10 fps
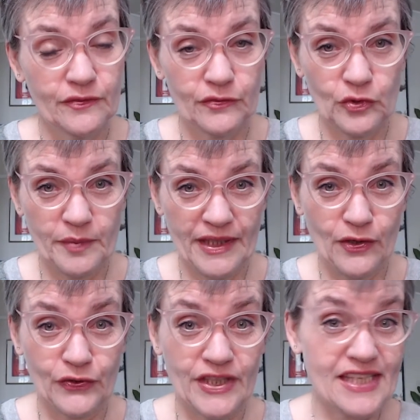to be
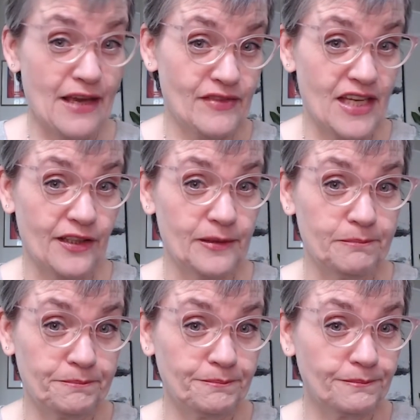on the safe side.
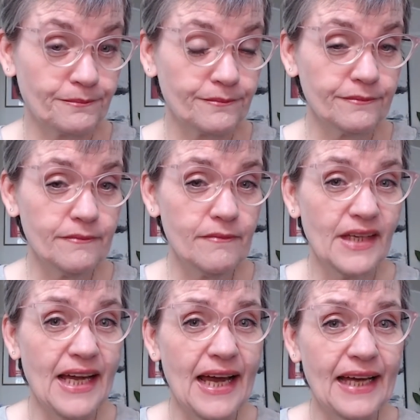
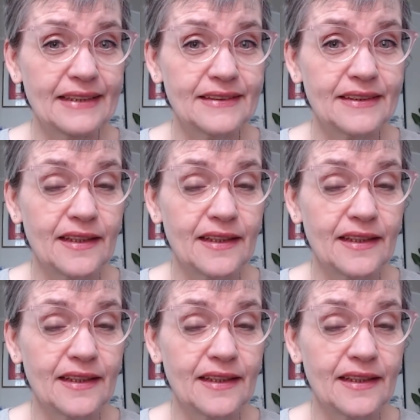And